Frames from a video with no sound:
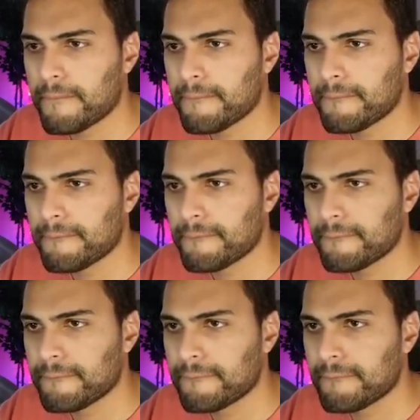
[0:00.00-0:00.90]

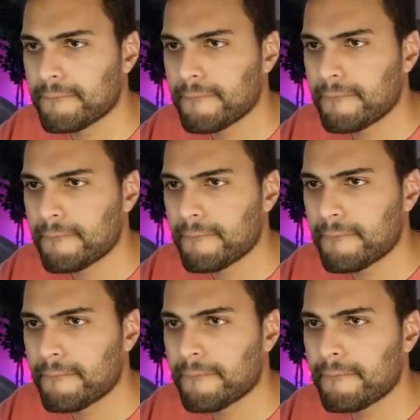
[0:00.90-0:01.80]

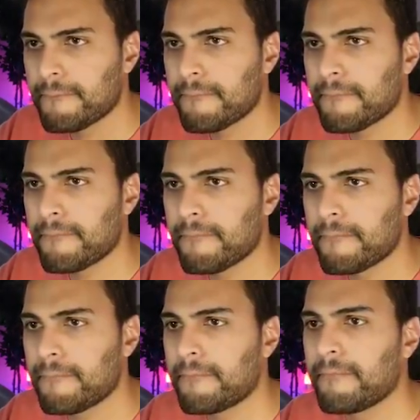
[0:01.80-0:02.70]

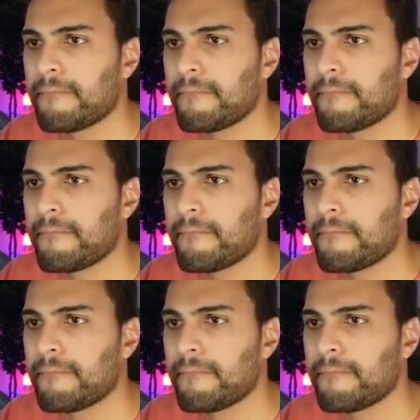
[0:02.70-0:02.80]
(silence)